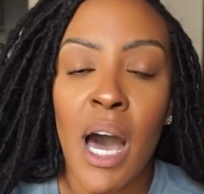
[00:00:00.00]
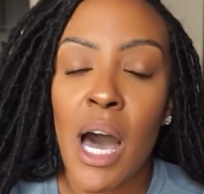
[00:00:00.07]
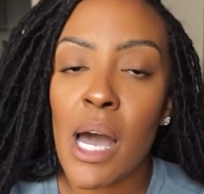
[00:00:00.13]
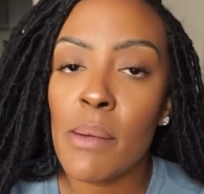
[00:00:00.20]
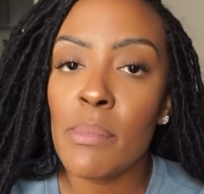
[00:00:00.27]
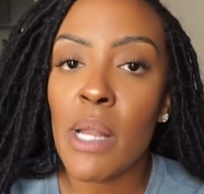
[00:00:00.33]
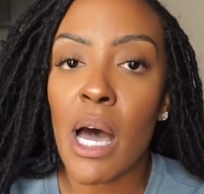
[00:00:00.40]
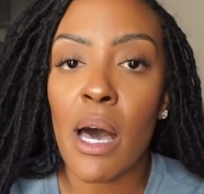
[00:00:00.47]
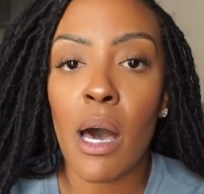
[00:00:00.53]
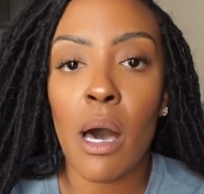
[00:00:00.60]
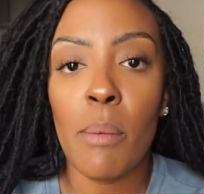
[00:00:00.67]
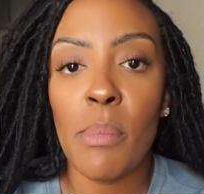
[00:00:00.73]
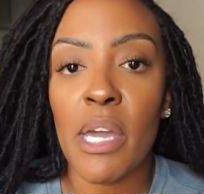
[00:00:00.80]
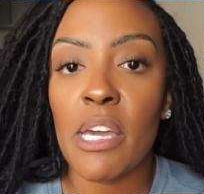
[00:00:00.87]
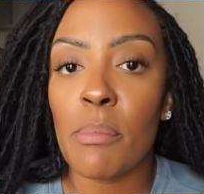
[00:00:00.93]
I'm not
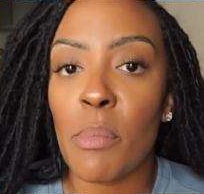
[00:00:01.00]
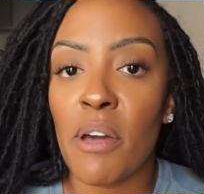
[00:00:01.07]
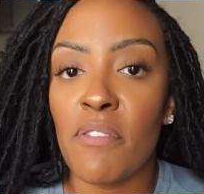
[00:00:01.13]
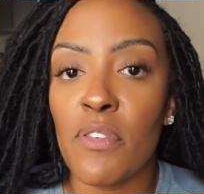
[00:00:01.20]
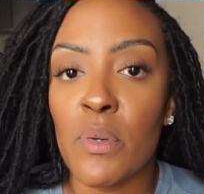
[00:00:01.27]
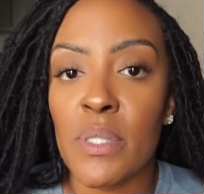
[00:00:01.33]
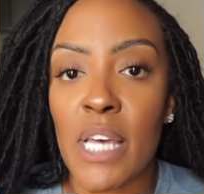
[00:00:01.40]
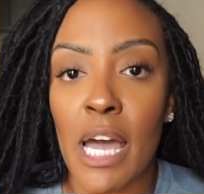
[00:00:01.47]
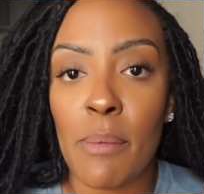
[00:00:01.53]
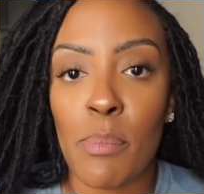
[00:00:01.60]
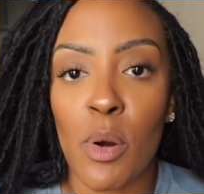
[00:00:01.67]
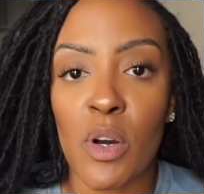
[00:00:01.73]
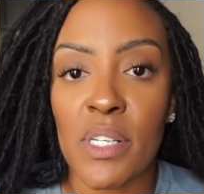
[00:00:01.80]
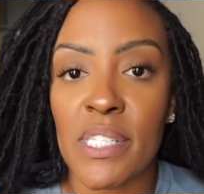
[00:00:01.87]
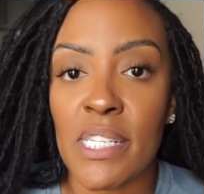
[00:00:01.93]
a make my food type
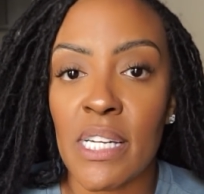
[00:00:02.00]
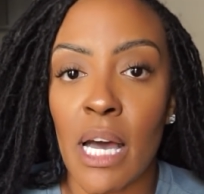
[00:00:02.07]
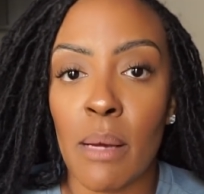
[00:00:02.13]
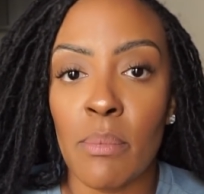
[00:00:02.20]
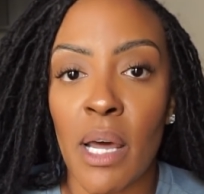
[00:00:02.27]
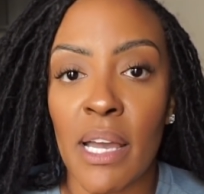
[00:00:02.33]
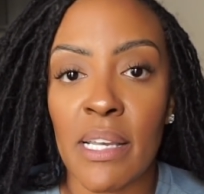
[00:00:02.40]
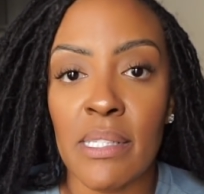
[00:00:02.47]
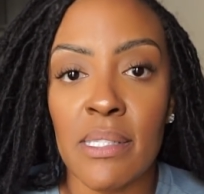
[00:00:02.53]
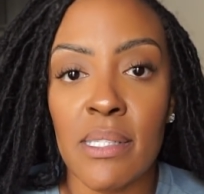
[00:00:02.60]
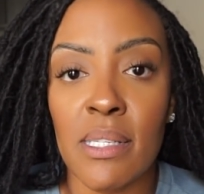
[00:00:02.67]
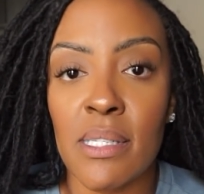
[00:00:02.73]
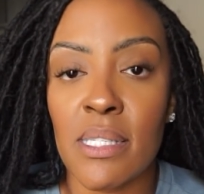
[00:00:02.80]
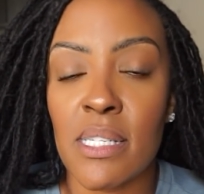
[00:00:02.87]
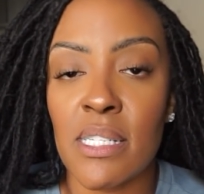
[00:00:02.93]
person. I'm not
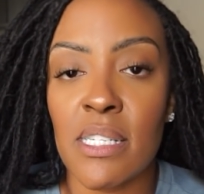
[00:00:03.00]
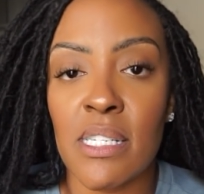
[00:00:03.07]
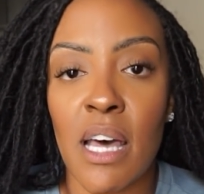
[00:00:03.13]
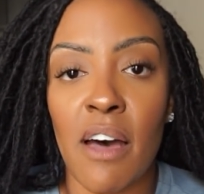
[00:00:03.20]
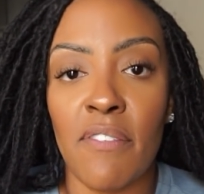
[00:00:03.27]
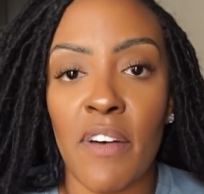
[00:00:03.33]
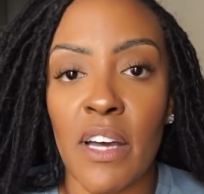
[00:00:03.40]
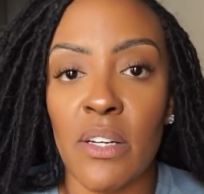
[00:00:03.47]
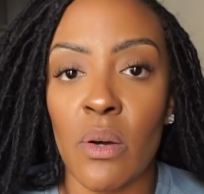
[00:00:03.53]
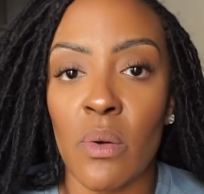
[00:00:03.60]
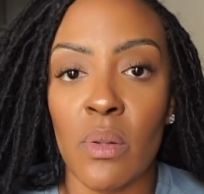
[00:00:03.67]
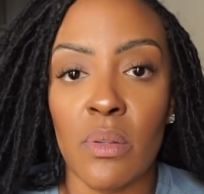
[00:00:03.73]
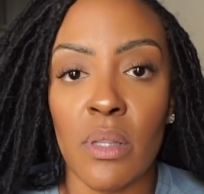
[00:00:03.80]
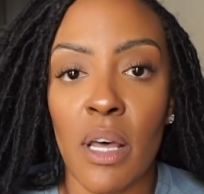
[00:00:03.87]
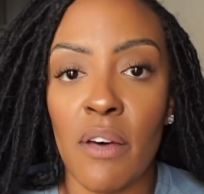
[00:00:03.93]
consistent enough. I
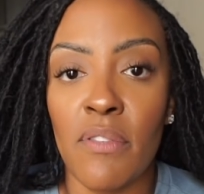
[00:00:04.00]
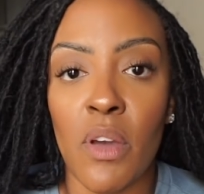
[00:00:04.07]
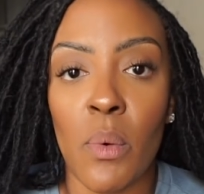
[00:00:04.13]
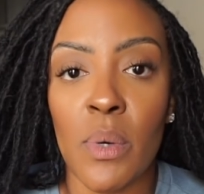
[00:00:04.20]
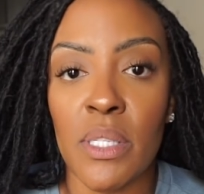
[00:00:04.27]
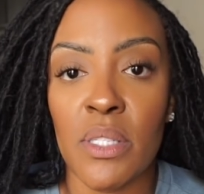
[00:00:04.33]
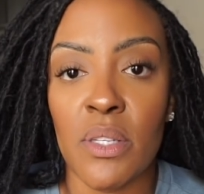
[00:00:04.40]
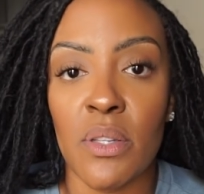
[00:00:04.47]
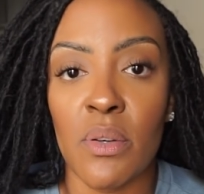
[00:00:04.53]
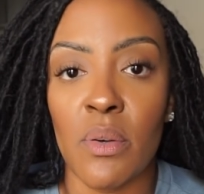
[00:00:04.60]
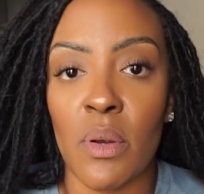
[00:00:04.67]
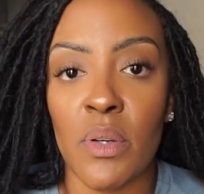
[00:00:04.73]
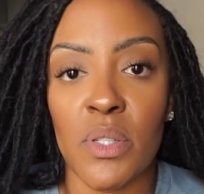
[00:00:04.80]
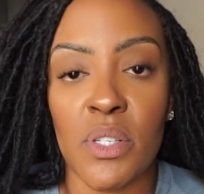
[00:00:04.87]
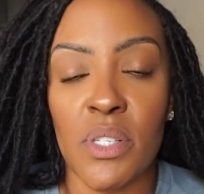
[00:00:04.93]
don't love going to the
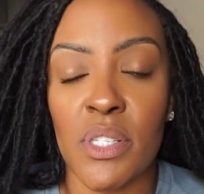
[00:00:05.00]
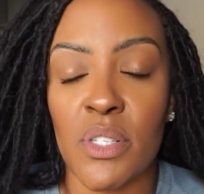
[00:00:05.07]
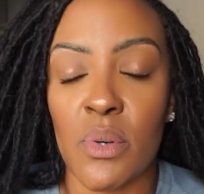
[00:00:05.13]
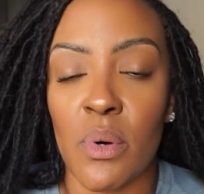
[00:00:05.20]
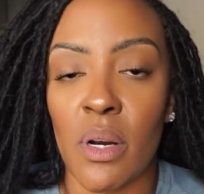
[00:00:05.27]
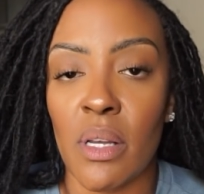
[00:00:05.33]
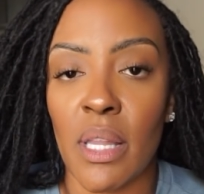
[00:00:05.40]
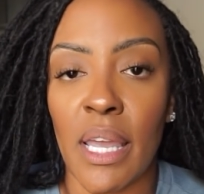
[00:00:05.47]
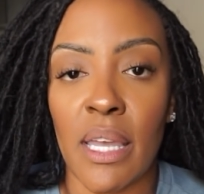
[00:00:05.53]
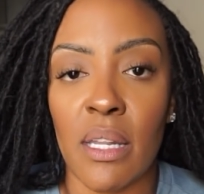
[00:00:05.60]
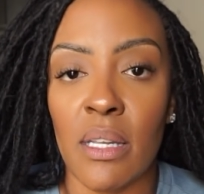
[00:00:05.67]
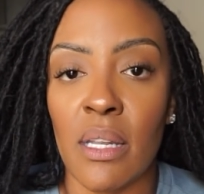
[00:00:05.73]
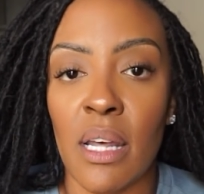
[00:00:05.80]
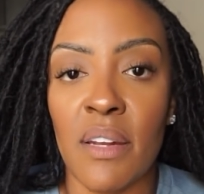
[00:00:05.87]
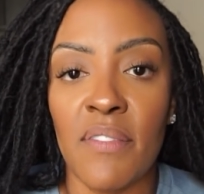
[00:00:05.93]
grocery store.
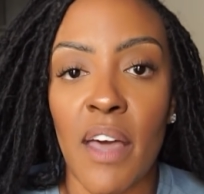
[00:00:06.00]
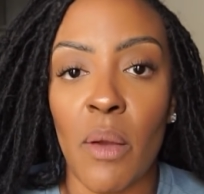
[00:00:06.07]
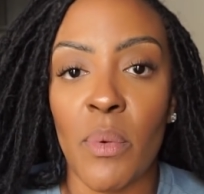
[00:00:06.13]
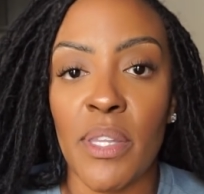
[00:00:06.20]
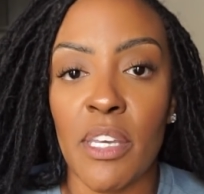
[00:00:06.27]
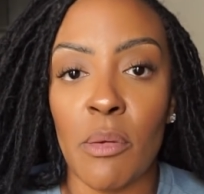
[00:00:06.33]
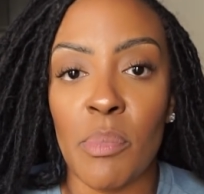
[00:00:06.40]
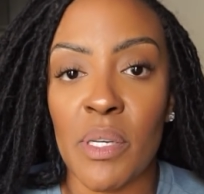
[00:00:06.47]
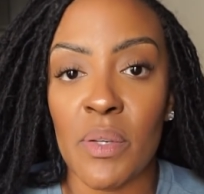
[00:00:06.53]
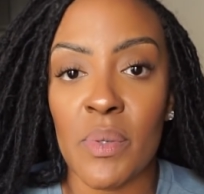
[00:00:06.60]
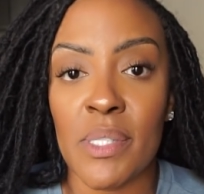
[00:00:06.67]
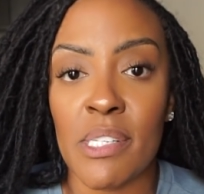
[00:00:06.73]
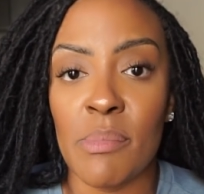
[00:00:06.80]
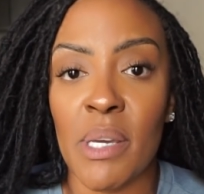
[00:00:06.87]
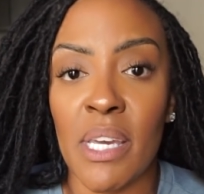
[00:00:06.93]
Like, none of that really
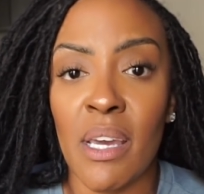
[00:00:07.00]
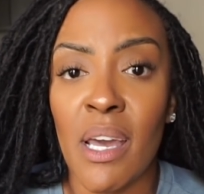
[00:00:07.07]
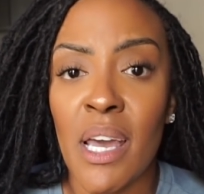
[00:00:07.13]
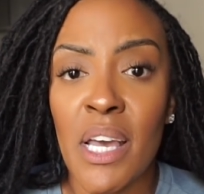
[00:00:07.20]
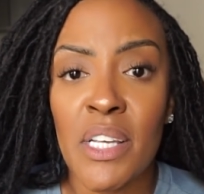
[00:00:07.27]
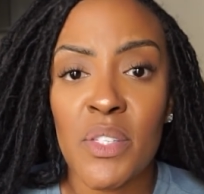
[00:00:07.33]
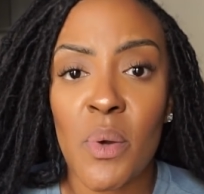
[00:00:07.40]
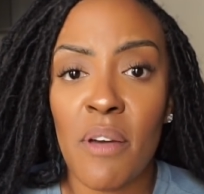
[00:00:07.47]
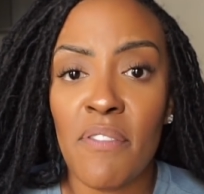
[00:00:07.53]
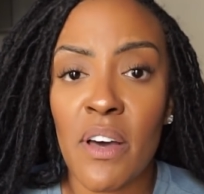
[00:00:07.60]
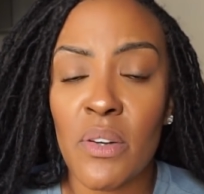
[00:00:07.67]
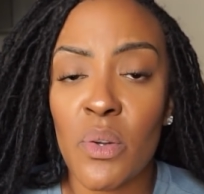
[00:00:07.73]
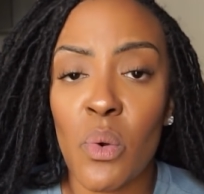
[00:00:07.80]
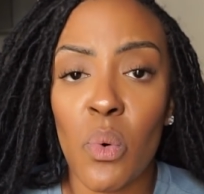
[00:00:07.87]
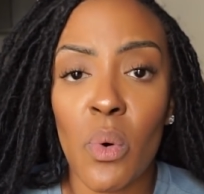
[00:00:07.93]
appeals to me. So I
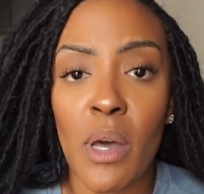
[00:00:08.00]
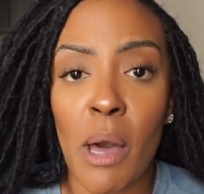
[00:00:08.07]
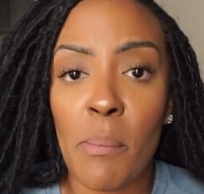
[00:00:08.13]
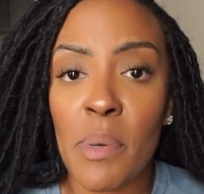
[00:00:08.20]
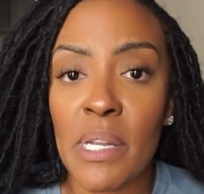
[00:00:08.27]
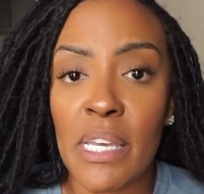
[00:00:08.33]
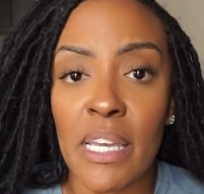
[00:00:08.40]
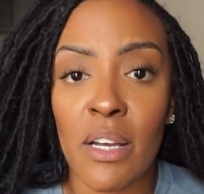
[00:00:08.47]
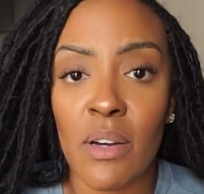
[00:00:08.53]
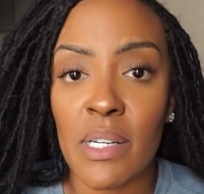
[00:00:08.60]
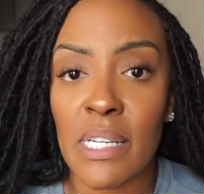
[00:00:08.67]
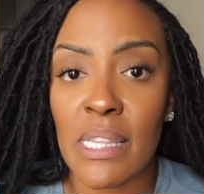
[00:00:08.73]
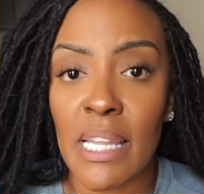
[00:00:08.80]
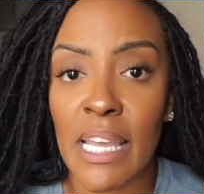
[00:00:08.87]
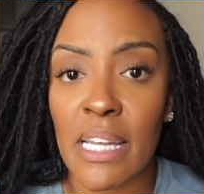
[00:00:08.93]
found a cool company here
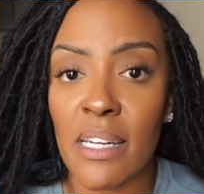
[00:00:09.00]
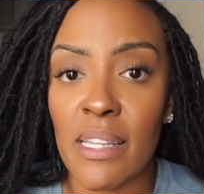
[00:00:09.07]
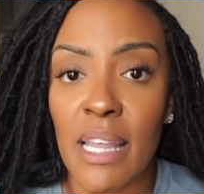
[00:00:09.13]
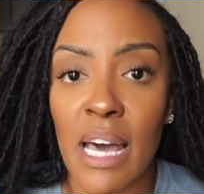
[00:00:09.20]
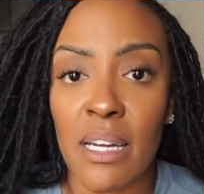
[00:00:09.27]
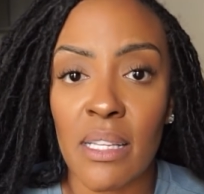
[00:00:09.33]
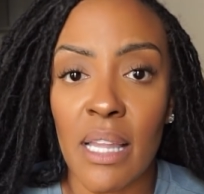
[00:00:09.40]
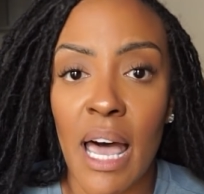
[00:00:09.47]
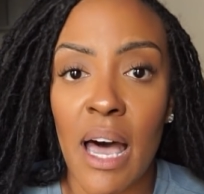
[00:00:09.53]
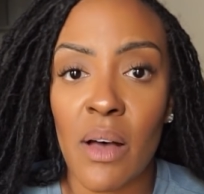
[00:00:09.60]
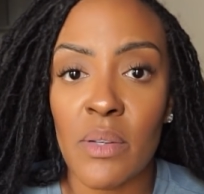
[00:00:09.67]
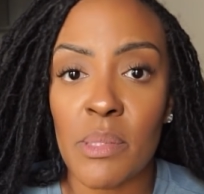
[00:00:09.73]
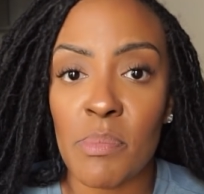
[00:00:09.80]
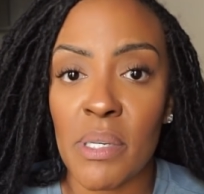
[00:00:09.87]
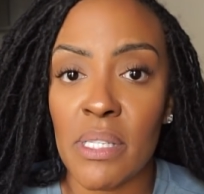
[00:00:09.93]
in Atlanta that
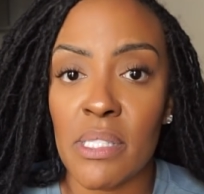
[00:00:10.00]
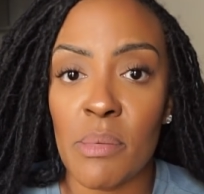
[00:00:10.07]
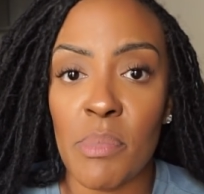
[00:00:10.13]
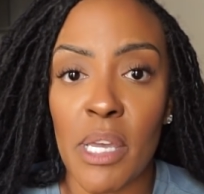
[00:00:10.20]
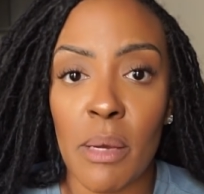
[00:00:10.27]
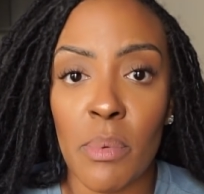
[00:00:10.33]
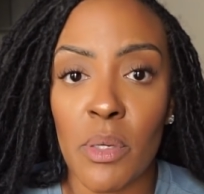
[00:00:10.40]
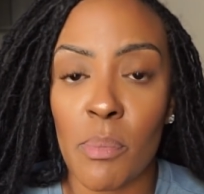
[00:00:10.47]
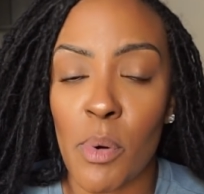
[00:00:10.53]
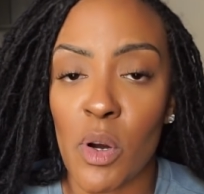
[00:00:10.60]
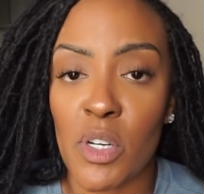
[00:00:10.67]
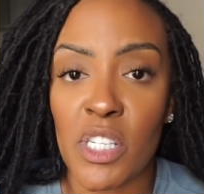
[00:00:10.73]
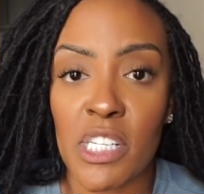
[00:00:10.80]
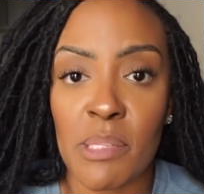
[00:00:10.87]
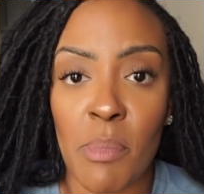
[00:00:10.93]
allows me to be able to
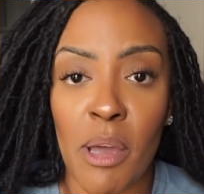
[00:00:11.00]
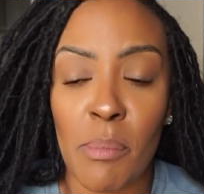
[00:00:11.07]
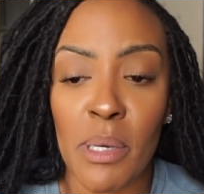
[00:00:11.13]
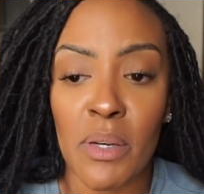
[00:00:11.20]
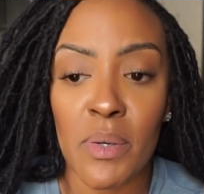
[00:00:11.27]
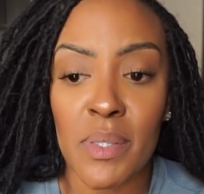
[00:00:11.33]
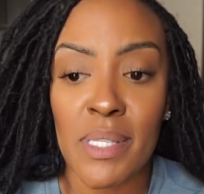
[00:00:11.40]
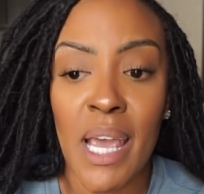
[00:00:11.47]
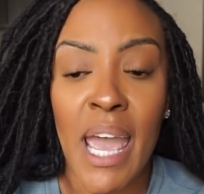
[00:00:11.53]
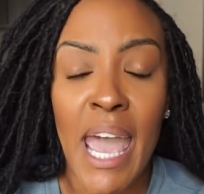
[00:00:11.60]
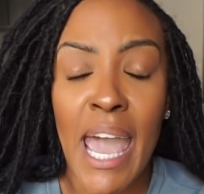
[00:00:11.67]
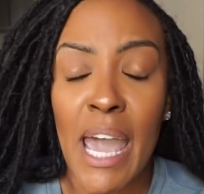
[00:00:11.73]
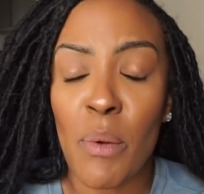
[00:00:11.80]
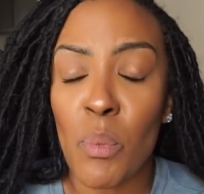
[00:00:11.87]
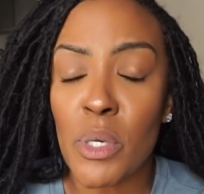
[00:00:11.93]
purchase my meals.
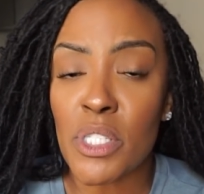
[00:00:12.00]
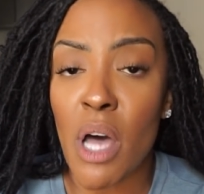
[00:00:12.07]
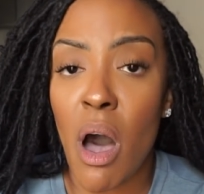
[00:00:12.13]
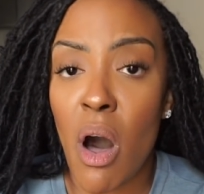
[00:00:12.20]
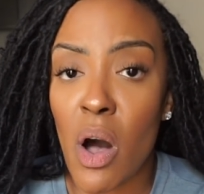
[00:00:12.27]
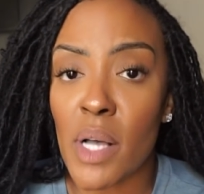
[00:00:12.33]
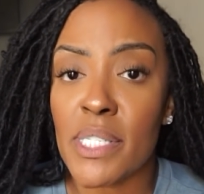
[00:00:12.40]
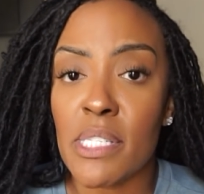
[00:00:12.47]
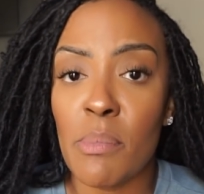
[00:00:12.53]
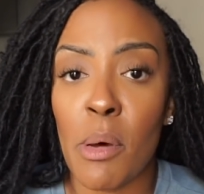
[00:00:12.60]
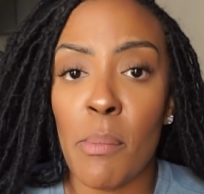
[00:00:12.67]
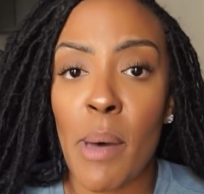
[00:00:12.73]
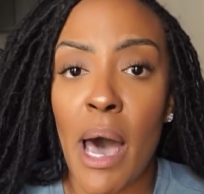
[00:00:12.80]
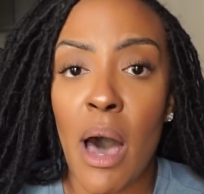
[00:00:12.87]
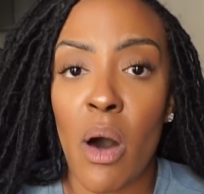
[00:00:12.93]
And what's awesome
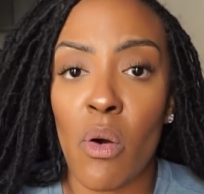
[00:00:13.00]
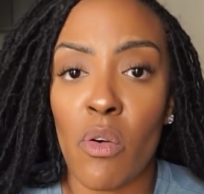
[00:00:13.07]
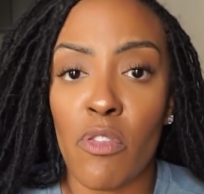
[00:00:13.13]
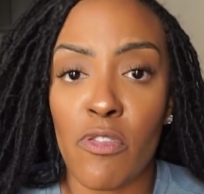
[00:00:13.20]
about